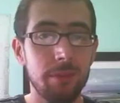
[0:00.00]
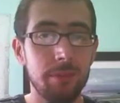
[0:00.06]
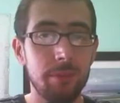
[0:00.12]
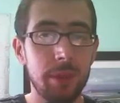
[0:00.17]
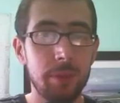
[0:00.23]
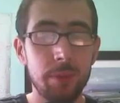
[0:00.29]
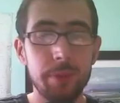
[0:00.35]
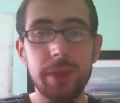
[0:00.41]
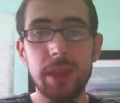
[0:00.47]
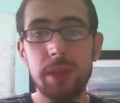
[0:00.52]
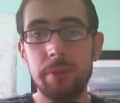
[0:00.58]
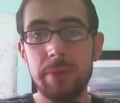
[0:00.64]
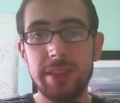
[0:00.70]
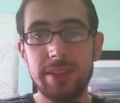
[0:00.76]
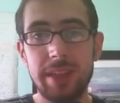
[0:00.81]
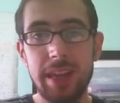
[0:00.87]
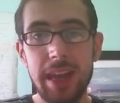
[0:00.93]
people being
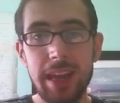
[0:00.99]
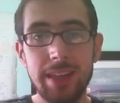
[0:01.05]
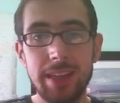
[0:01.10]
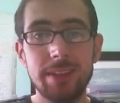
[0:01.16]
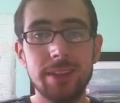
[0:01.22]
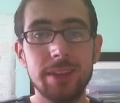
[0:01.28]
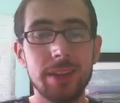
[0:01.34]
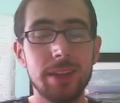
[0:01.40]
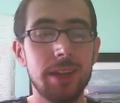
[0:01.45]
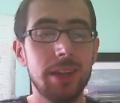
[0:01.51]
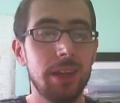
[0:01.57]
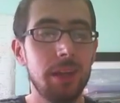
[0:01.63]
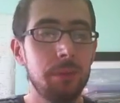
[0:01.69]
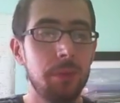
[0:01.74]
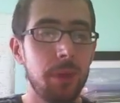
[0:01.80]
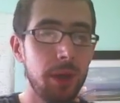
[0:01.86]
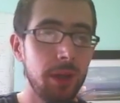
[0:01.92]
misled
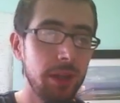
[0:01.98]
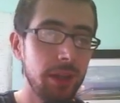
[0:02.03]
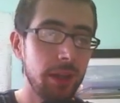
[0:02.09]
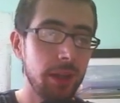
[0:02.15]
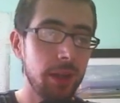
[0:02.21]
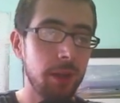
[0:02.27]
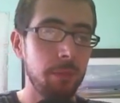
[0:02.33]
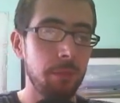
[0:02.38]
by